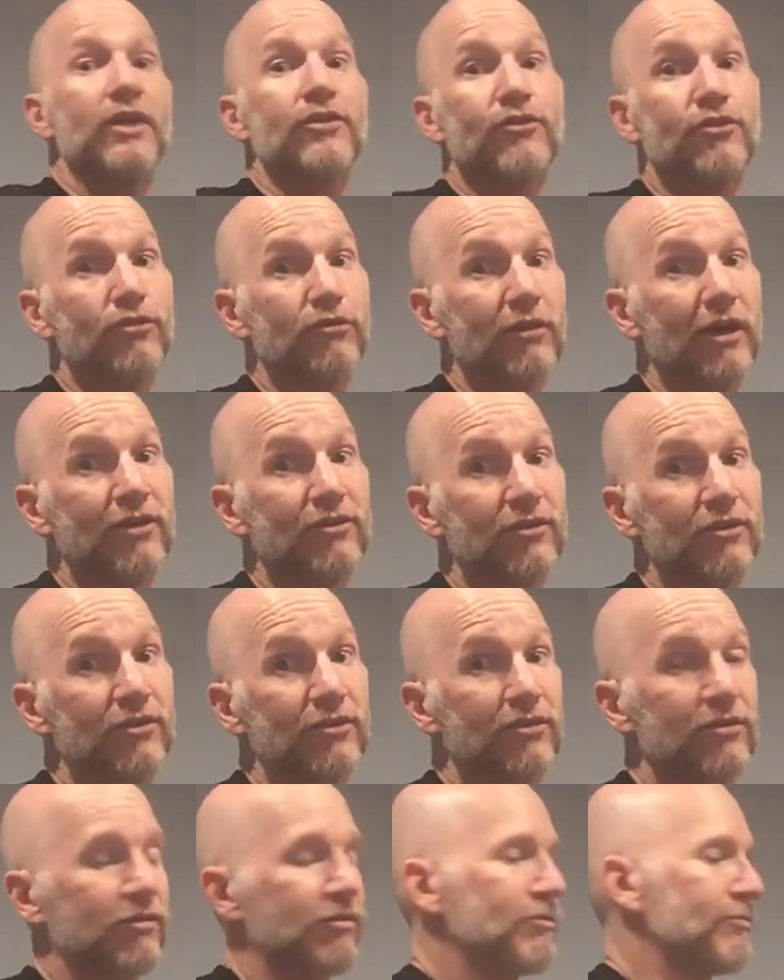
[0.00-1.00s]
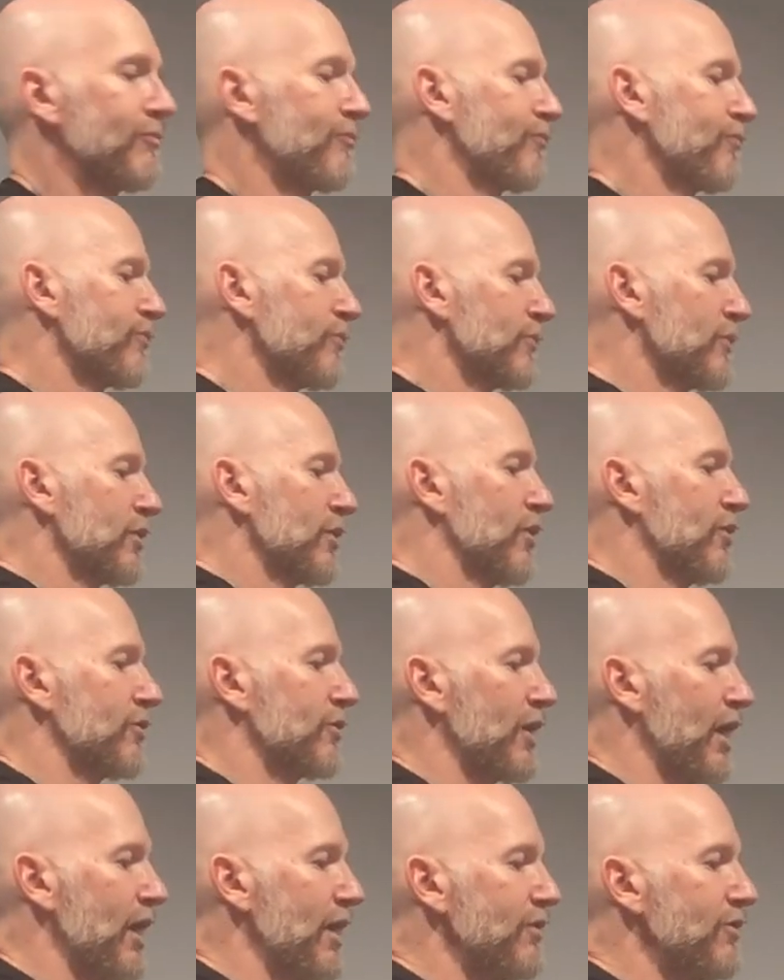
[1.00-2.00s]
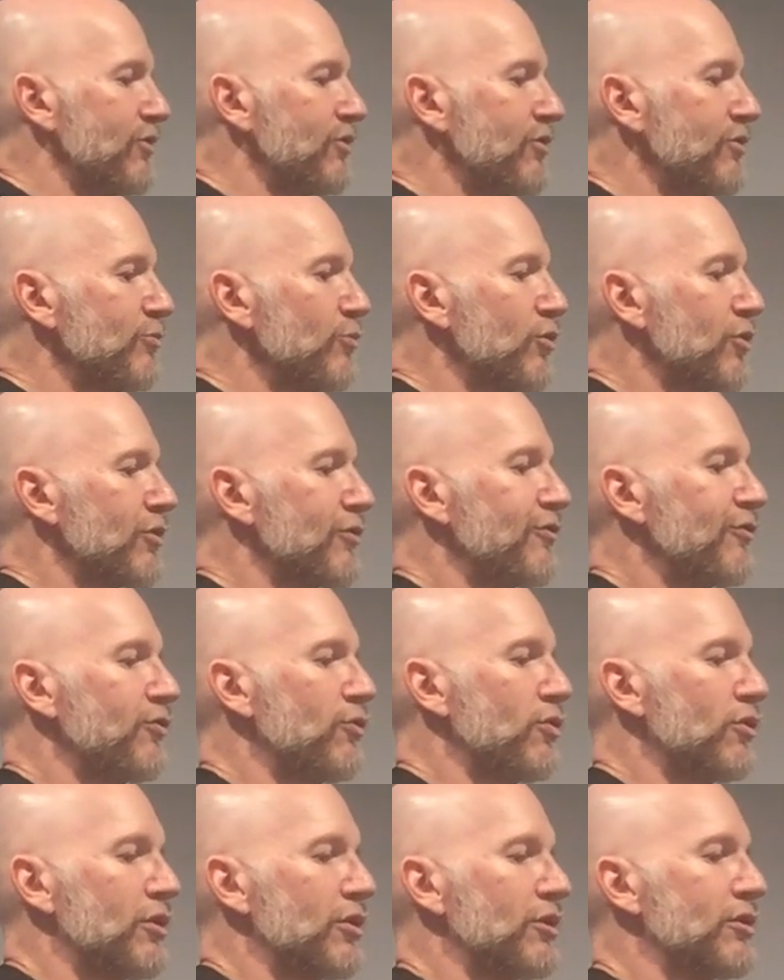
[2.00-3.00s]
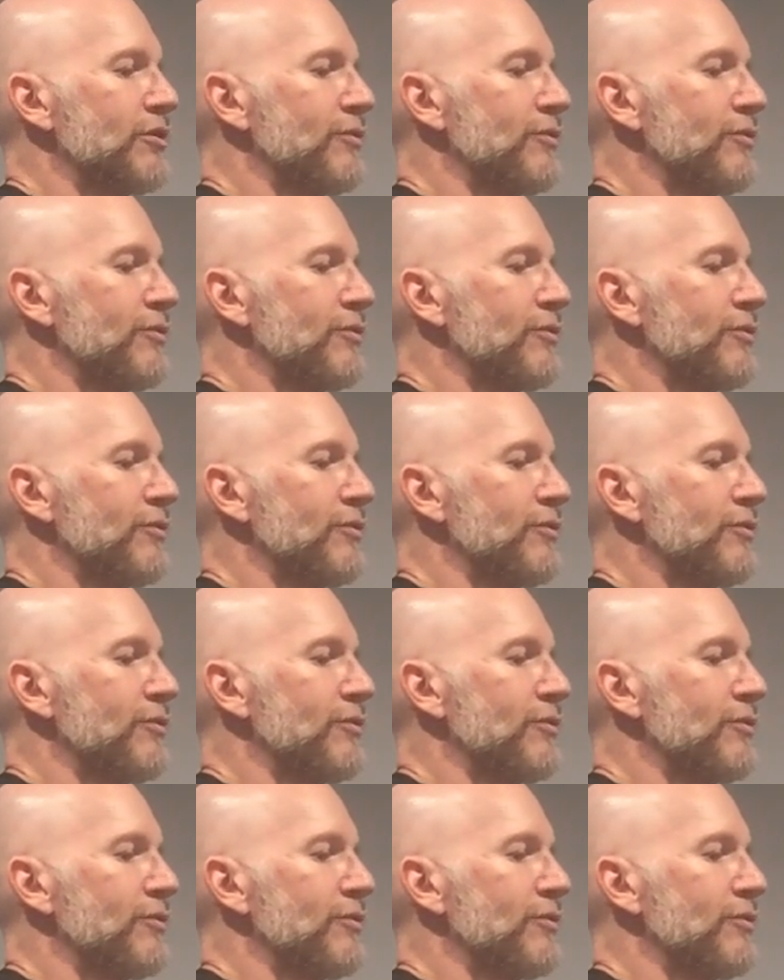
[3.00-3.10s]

It stretches, okay? And this is more for